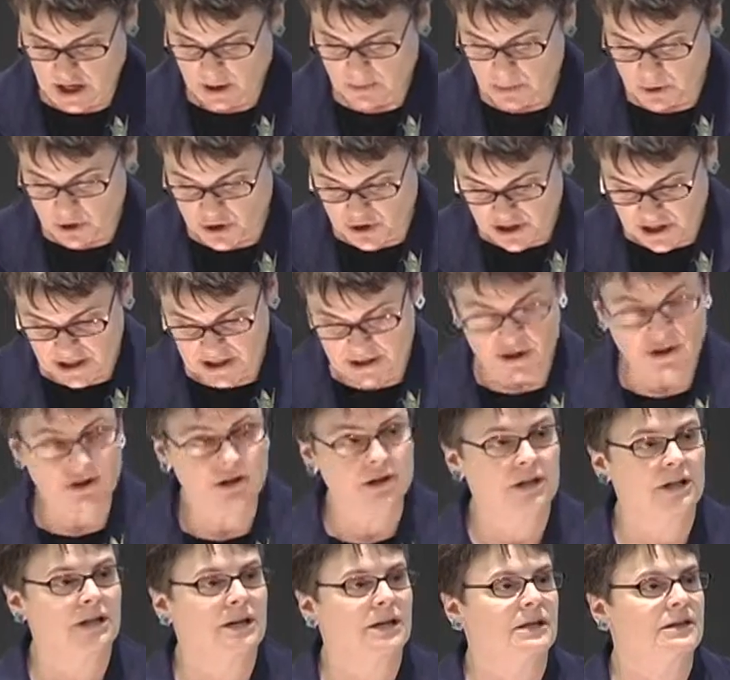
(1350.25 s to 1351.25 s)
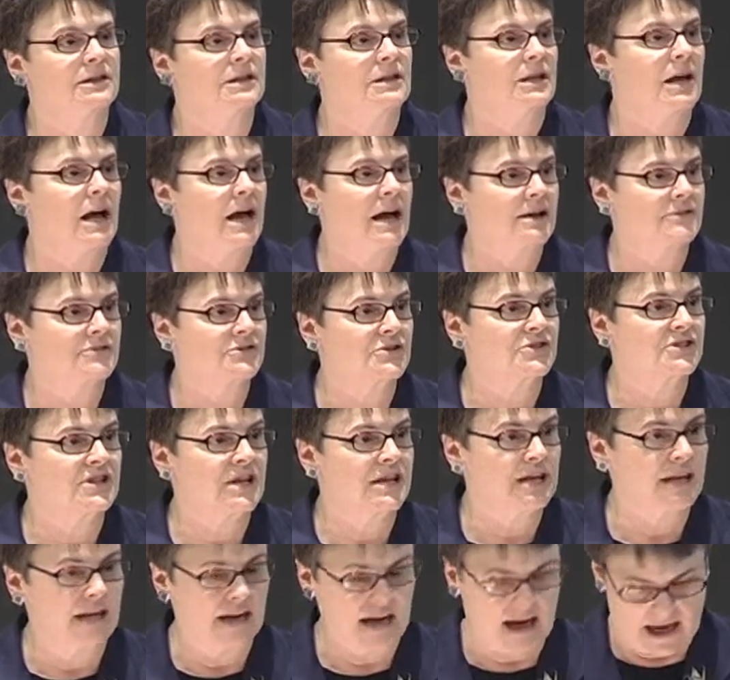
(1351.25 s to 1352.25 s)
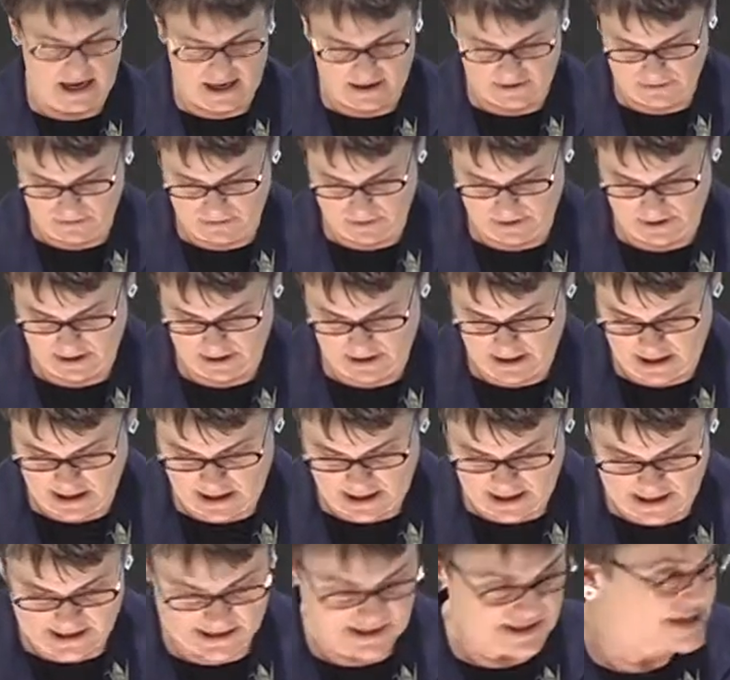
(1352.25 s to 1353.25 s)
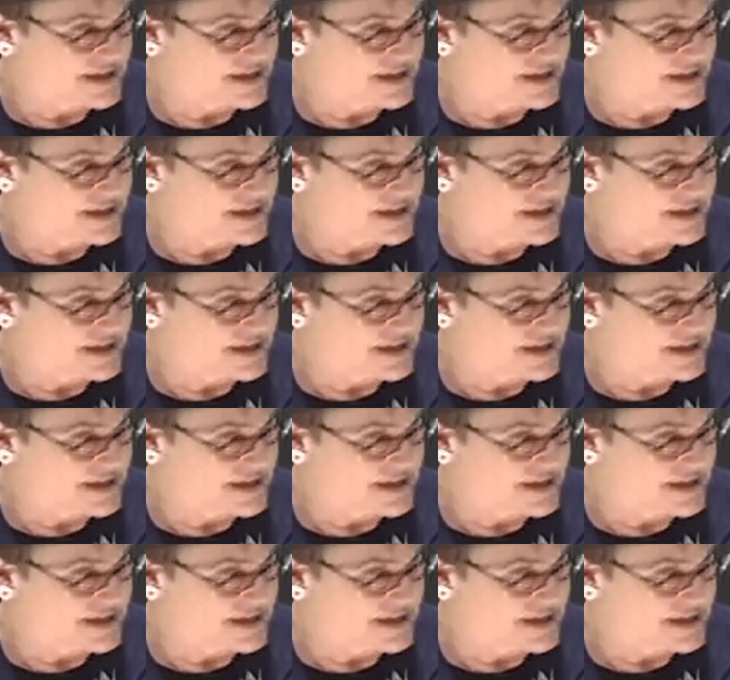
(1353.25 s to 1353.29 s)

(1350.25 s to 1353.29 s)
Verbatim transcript: particularly the lives of St. Catherine and